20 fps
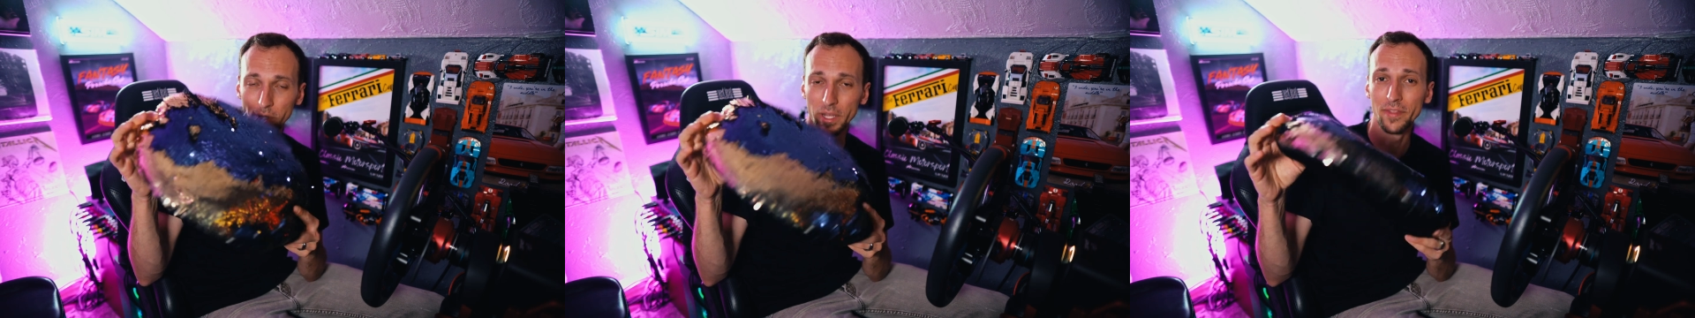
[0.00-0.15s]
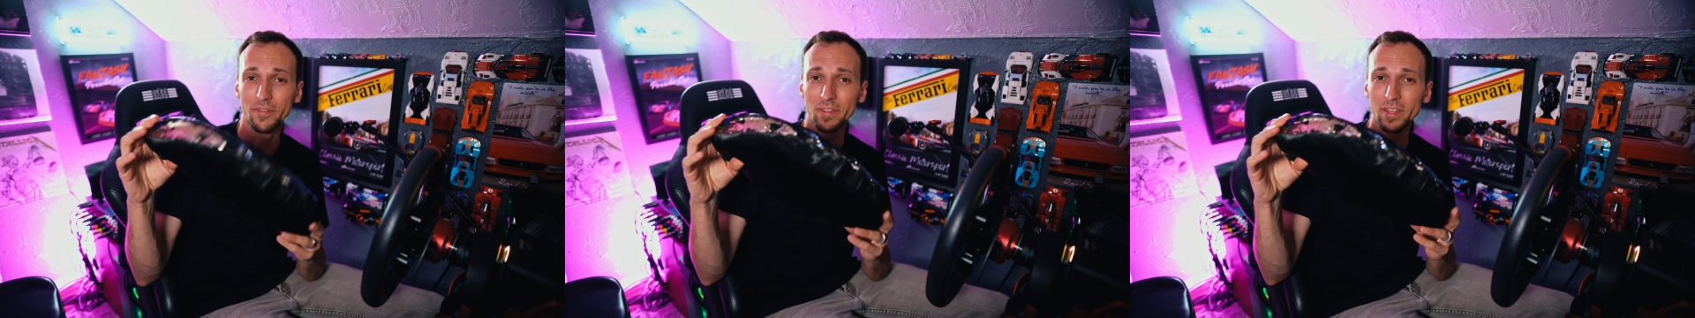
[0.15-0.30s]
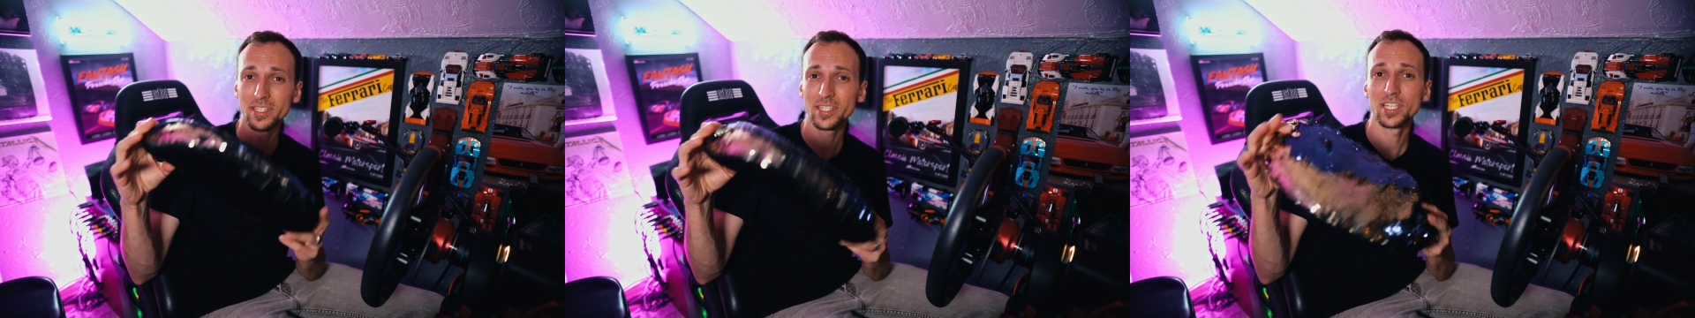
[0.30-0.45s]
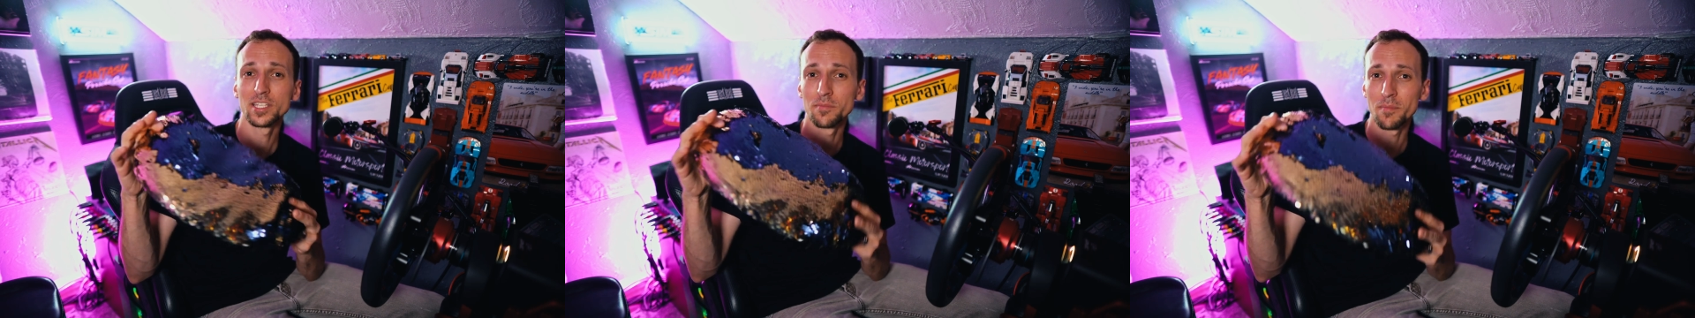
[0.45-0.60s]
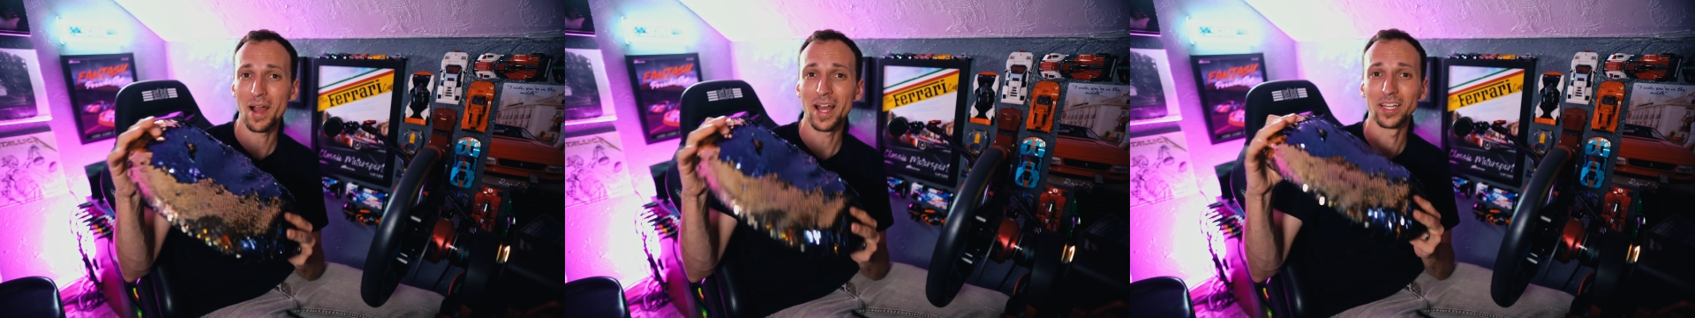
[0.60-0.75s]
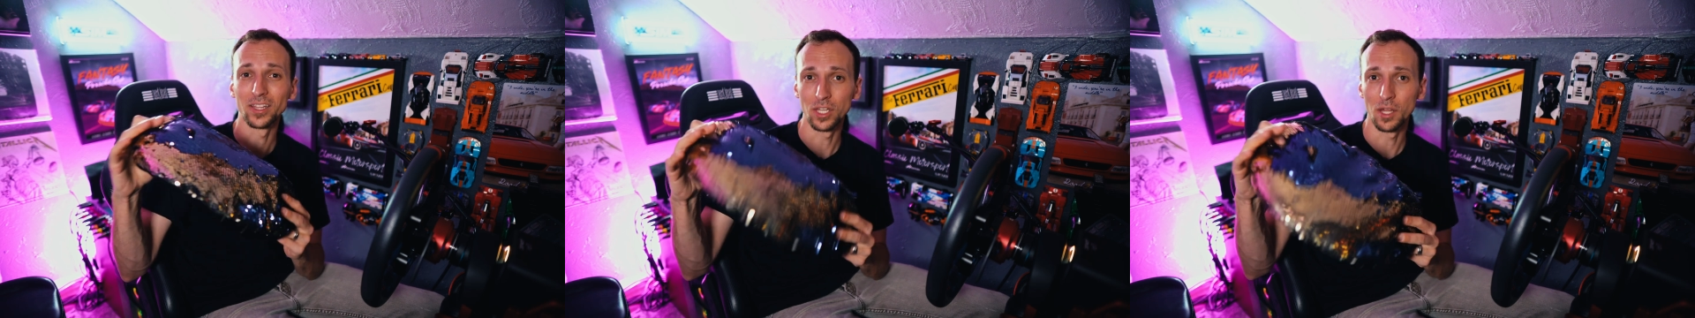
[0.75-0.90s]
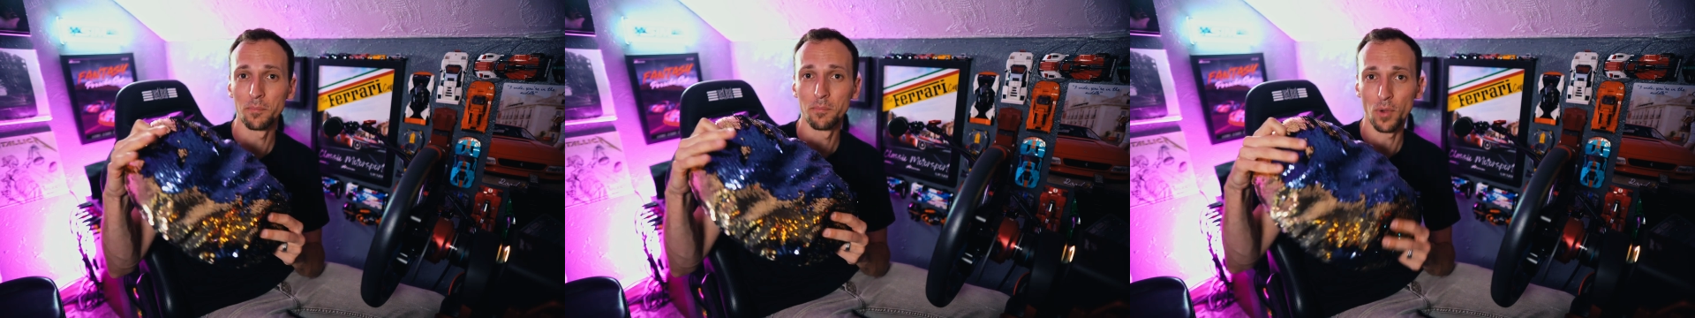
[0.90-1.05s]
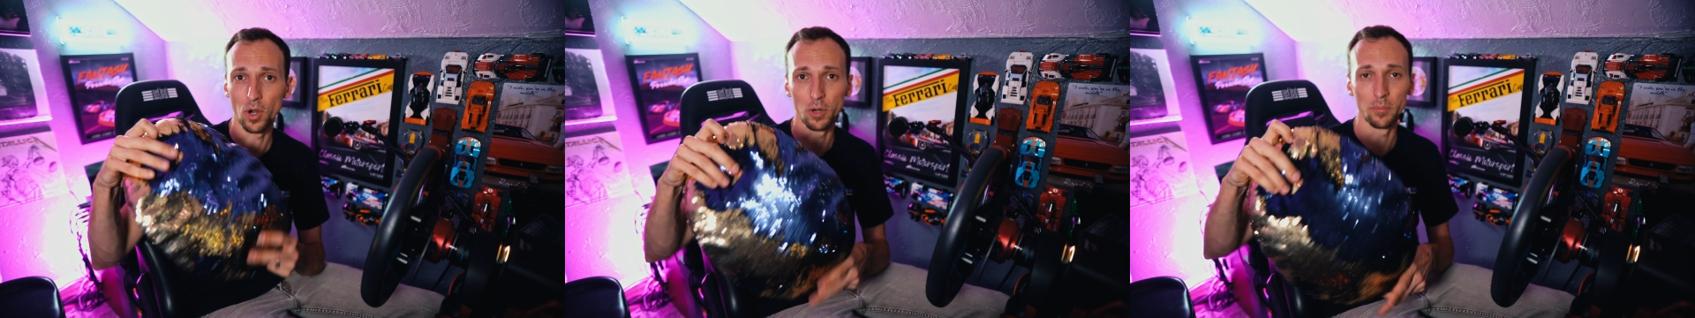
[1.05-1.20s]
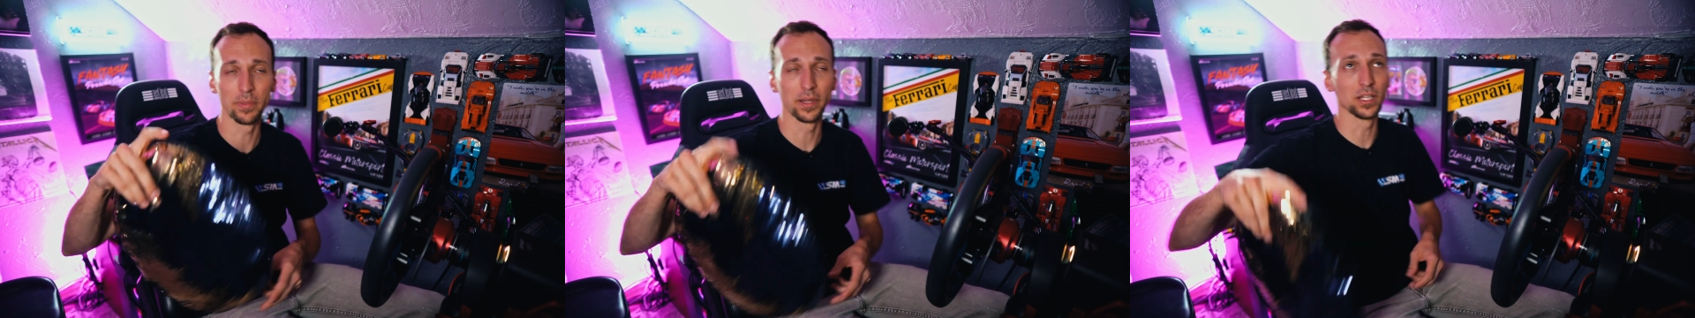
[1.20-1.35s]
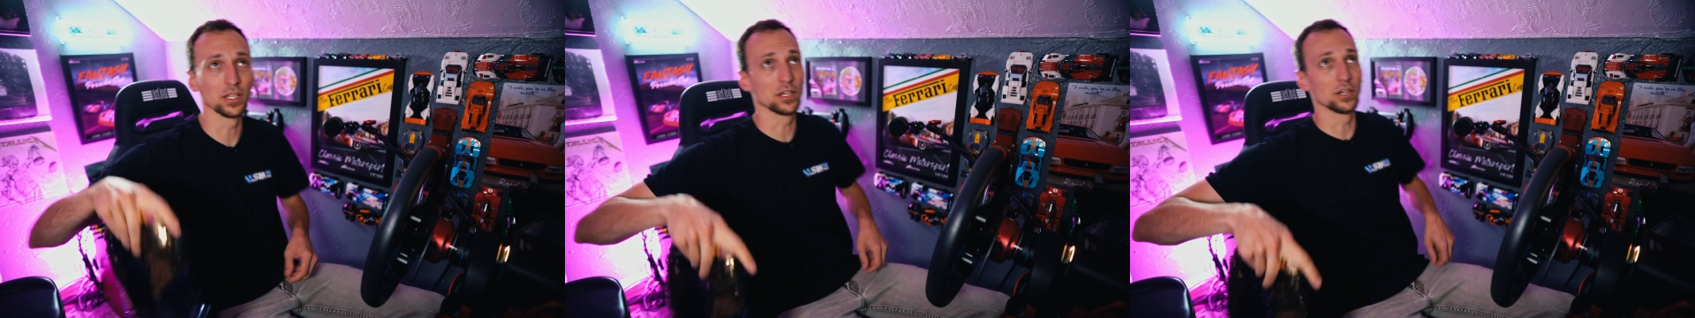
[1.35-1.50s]
and this is my lumbar
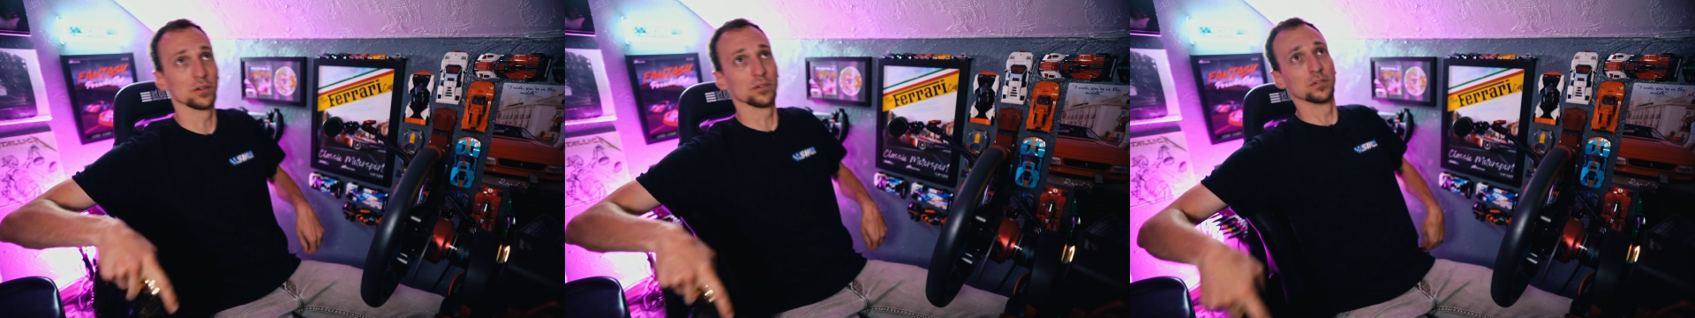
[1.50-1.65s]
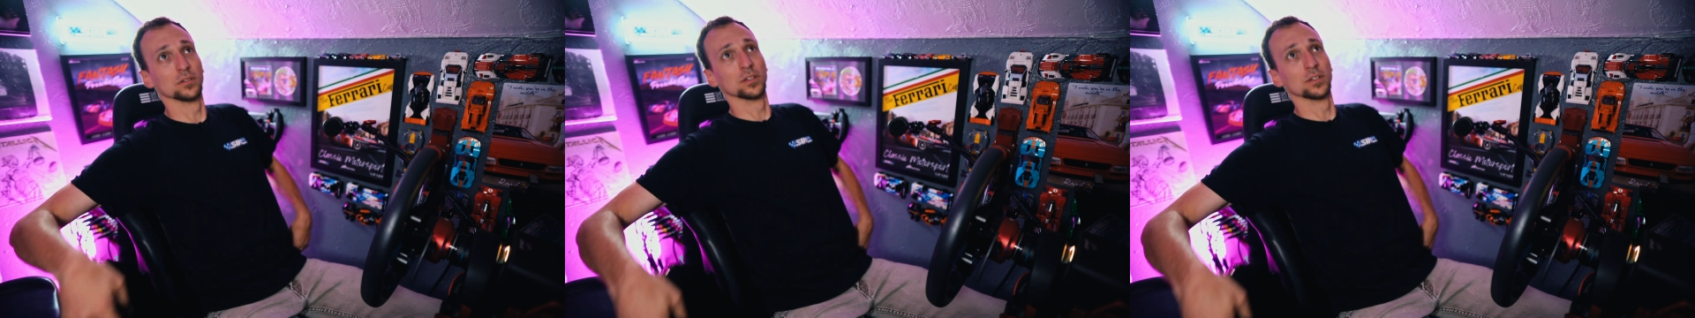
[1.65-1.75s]
pillow.